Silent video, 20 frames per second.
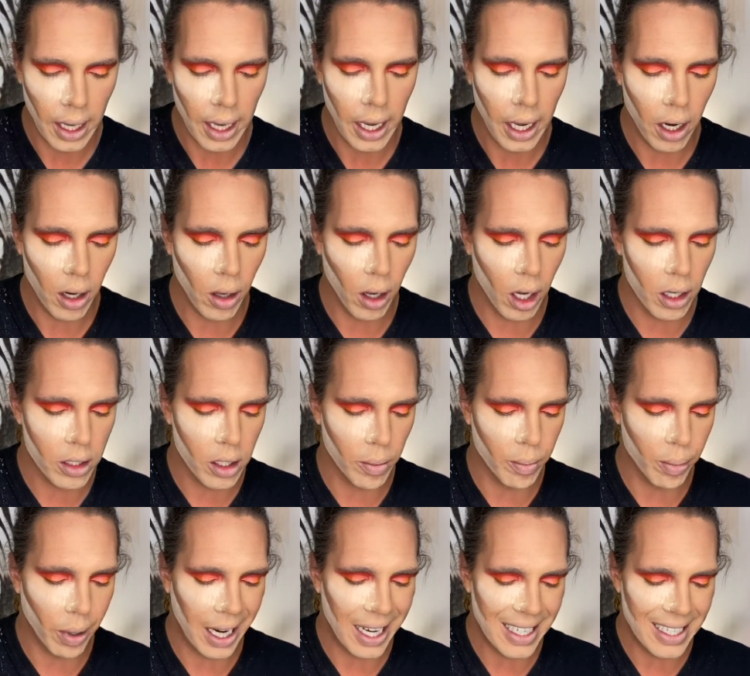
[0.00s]
It'll also
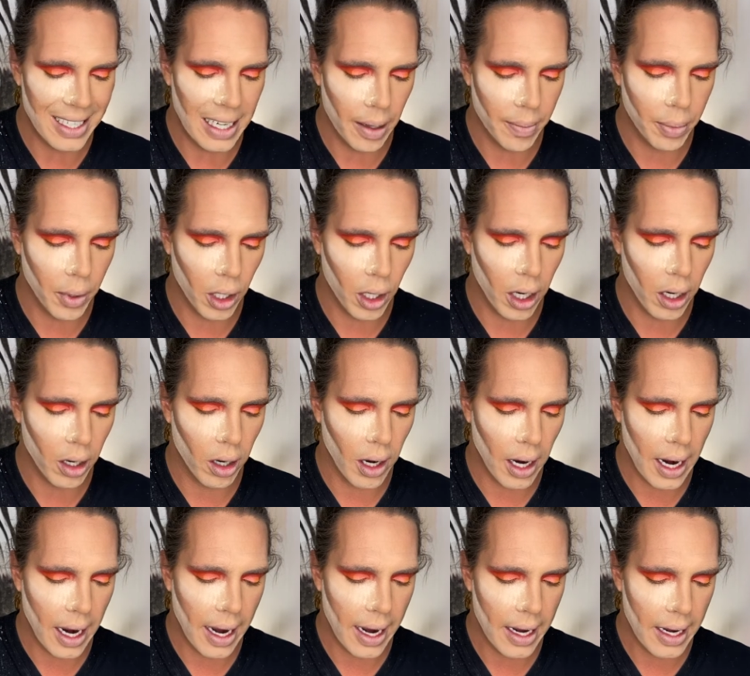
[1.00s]
brighten up your under
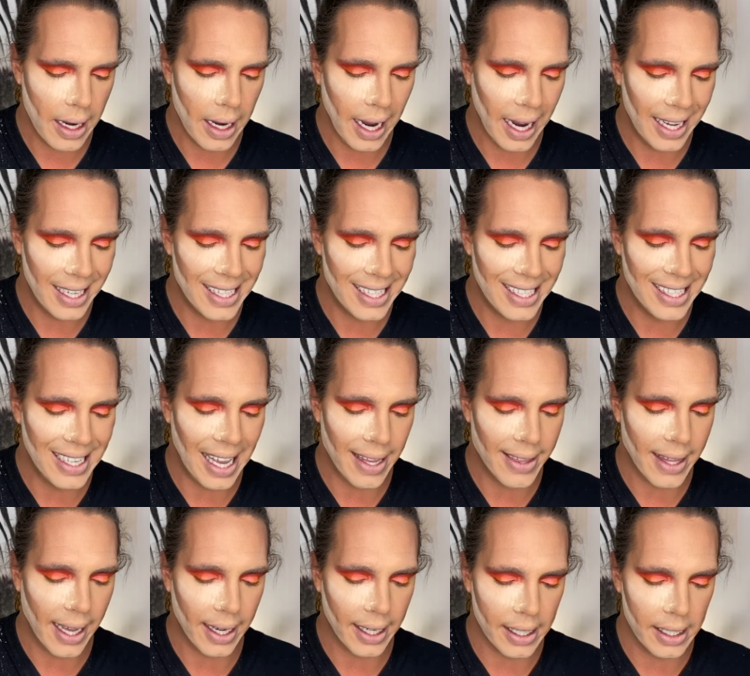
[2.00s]
eye and set
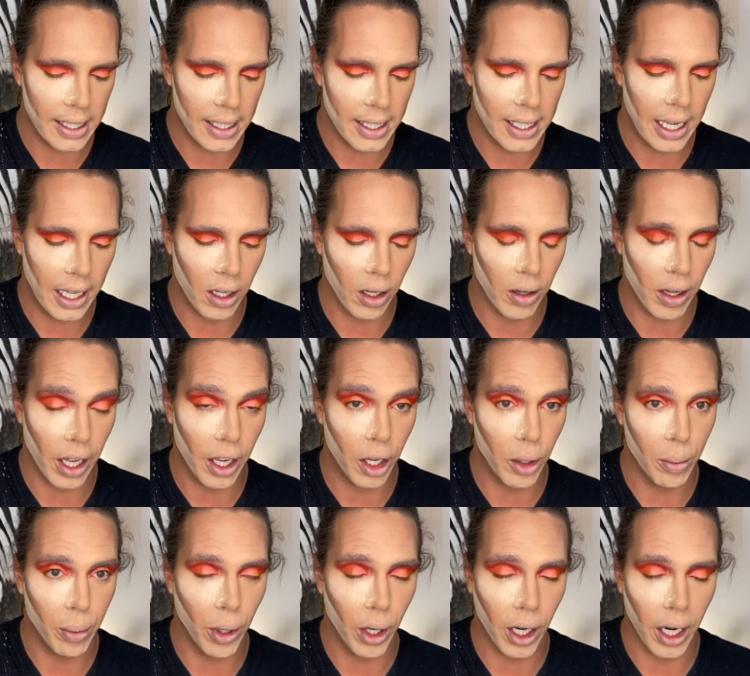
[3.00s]
that concealer that you
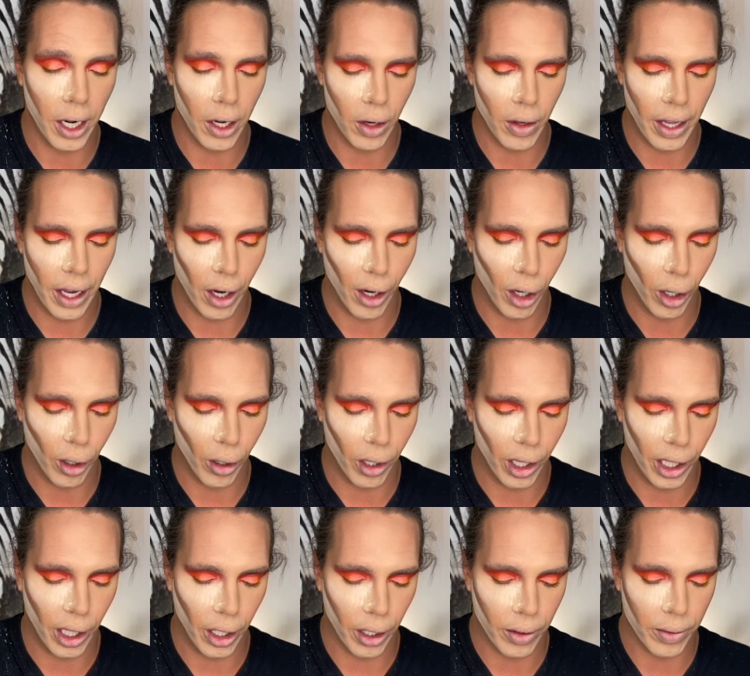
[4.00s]
put under there
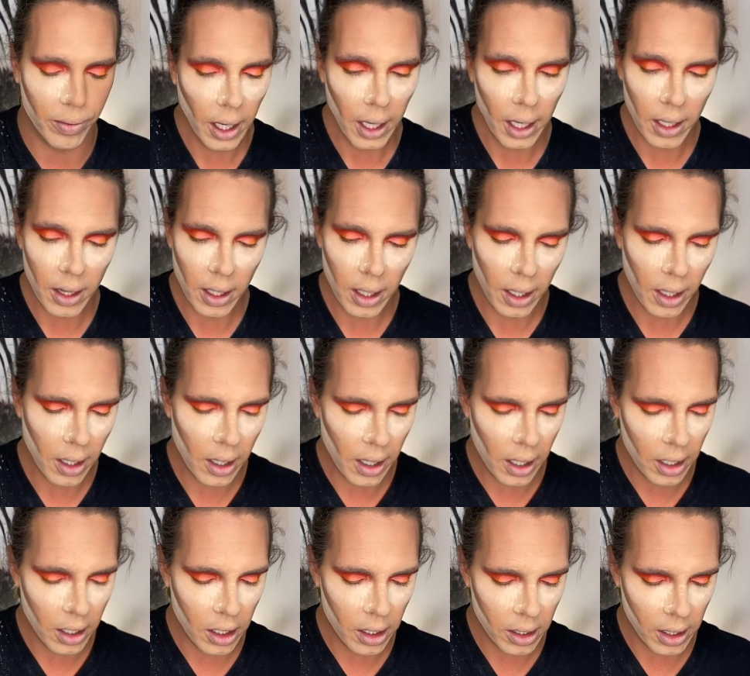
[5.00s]
earlier. And then
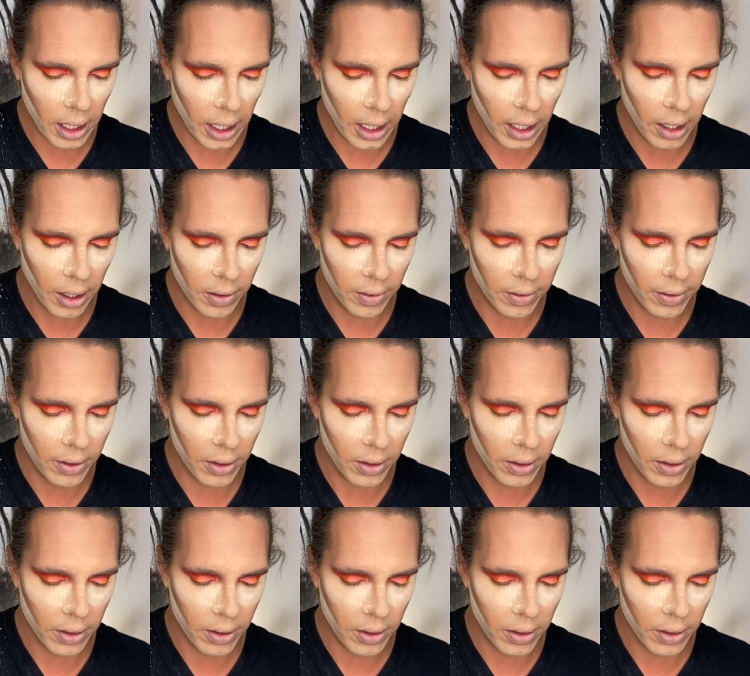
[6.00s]
I just kind of